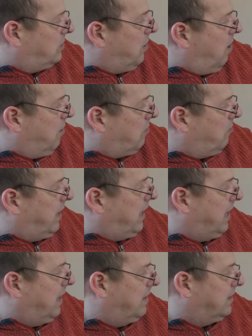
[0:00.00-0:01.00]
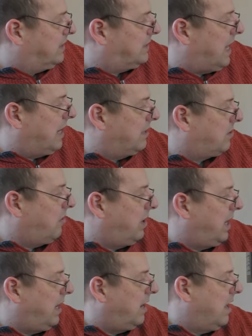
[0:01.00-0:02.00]
dark green, the sand
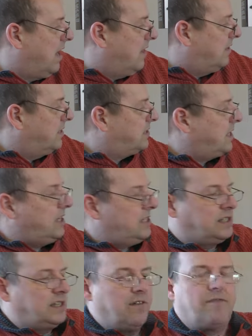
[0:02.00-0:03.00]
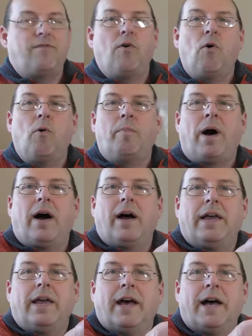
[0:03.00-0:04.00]
green. There's these
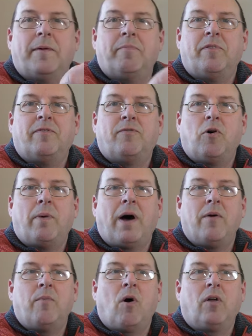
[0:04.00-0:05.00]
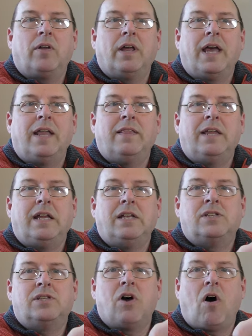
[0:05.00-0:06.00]
4x1 in the
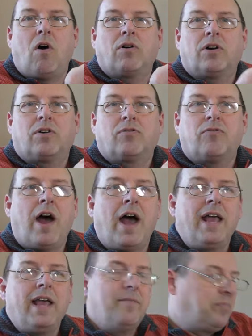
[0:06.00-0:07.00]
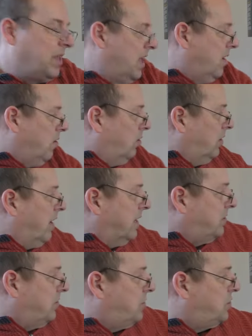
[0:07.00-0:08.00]
dark grey. All the
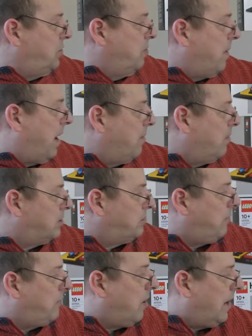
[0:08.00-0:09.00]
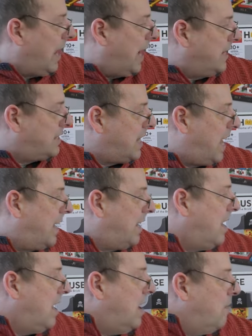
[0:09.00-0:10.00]
rest of the 2x1s. We've got light
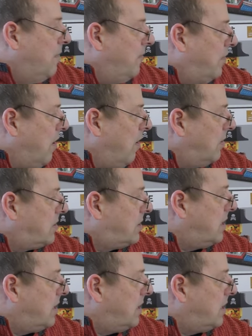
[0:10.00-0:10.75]
tan. We've got